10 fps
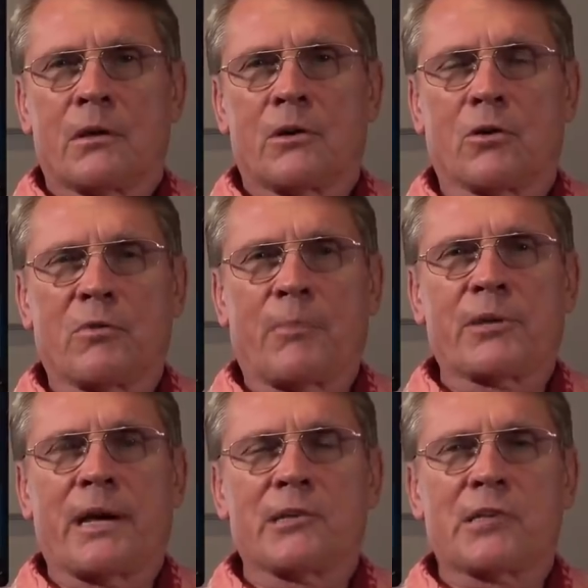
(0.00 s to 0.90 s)
No,
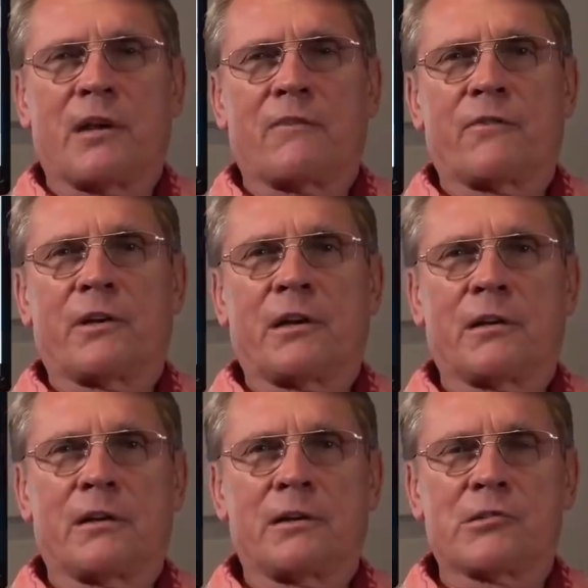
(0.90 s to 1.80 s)
reptiles have
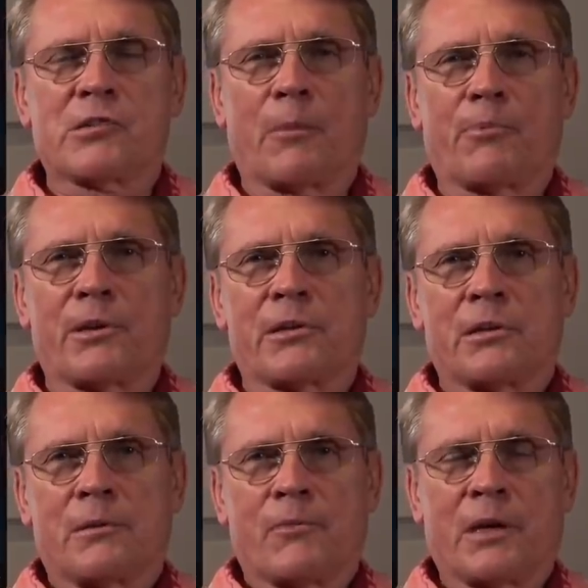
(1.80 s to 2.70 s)
uh, a separate
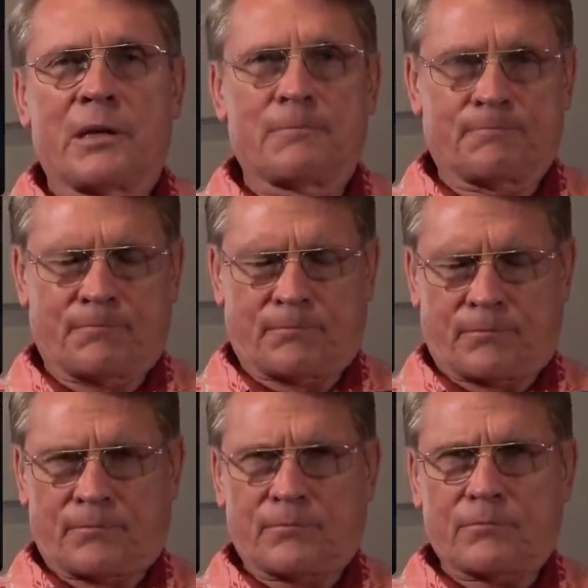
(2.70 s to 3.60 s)
uh,
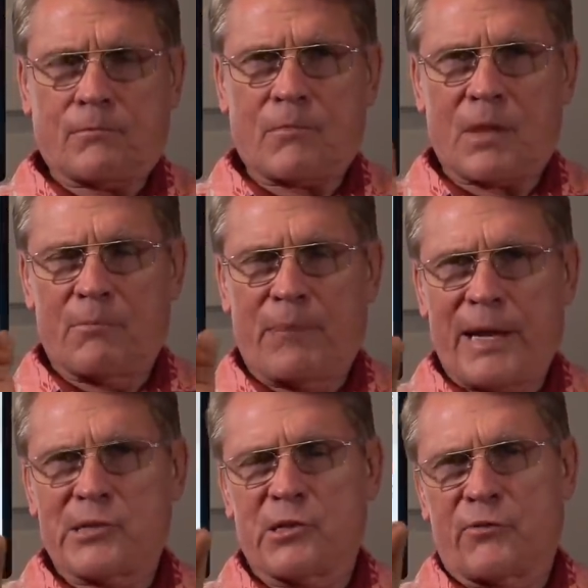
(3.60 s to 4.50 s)

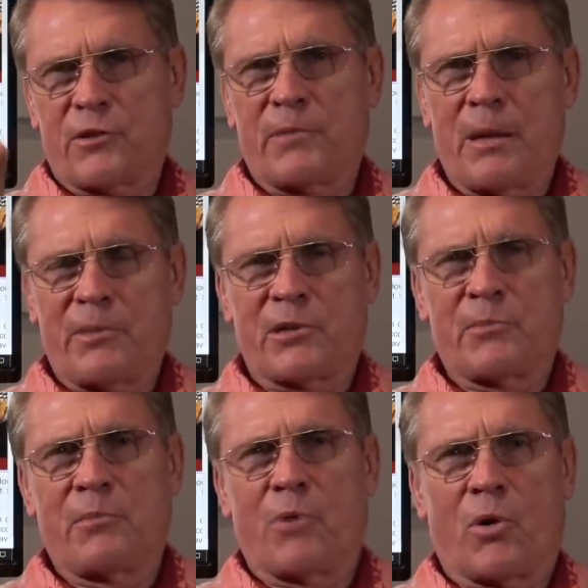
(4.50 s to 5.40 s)
passage for the baby
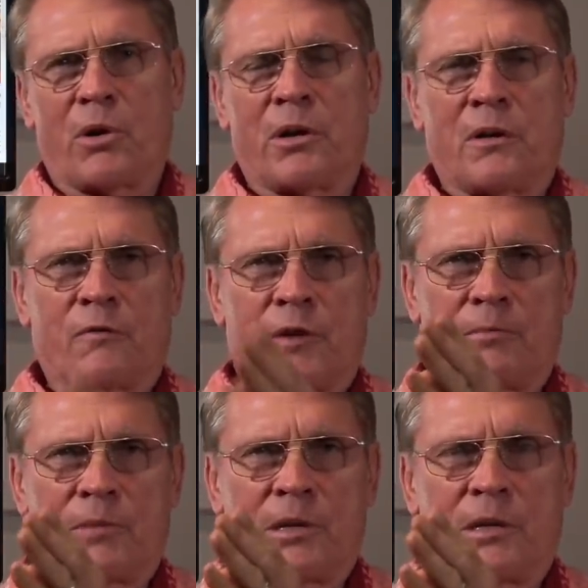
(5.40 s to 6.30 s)
to be born
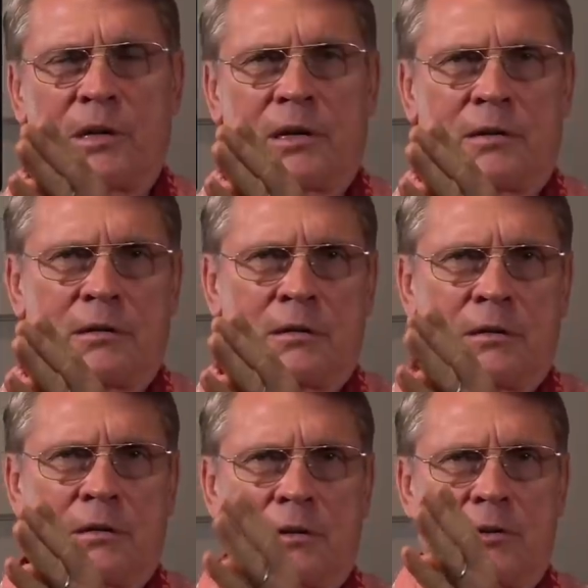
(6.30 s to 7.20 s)
from the uh,
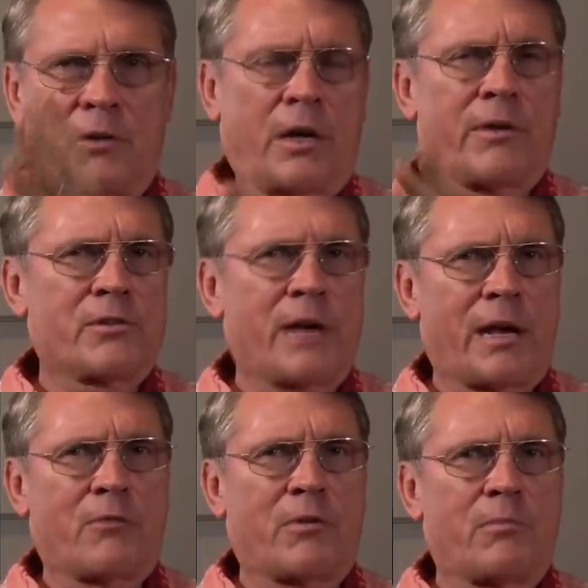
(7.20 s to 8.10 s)
urinary
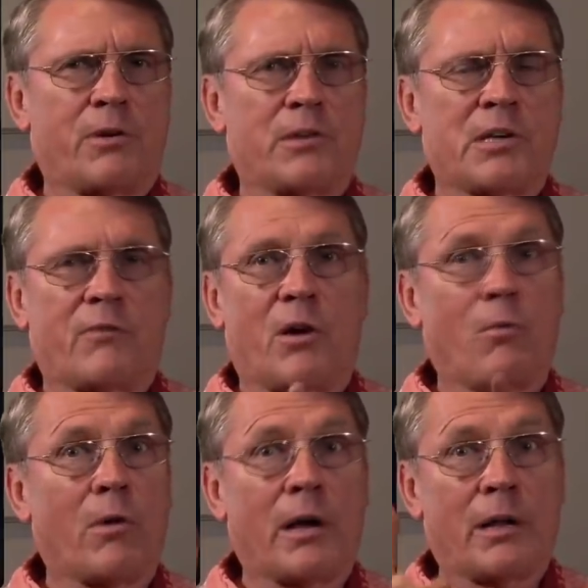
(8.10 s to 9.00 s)
tract, where birds have
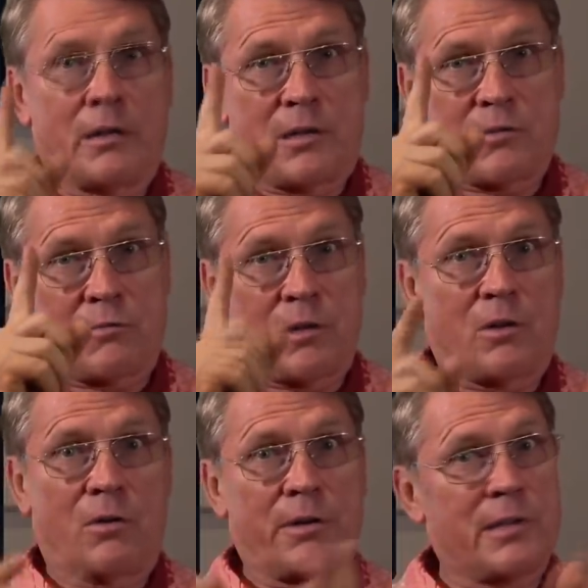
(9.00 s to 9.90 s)
all one, just
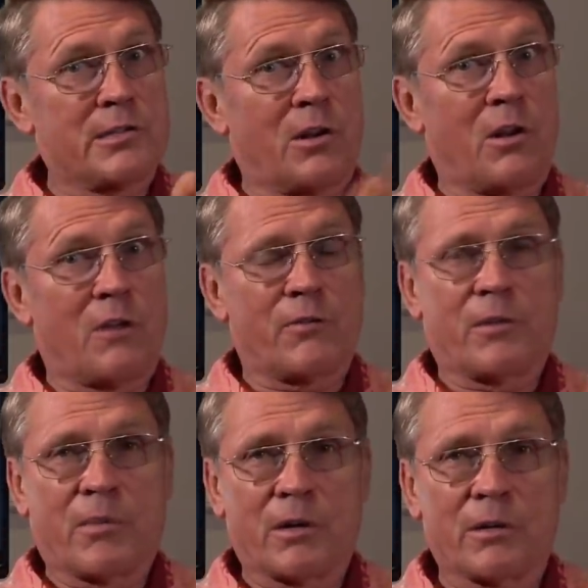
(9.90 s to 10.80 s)
one hole does it all
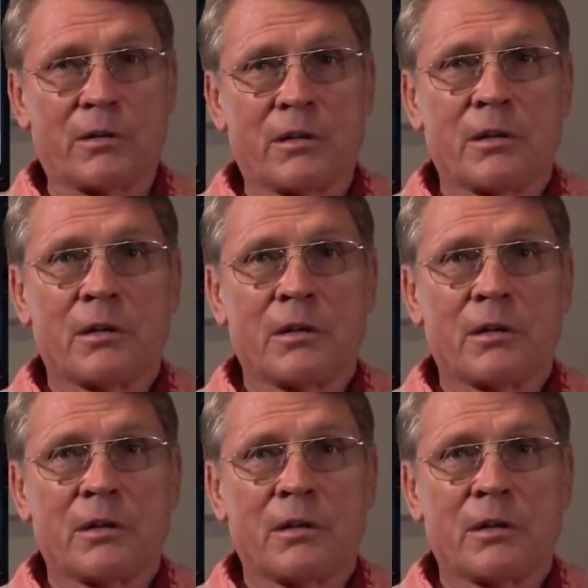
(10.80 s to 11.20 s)
for a bird.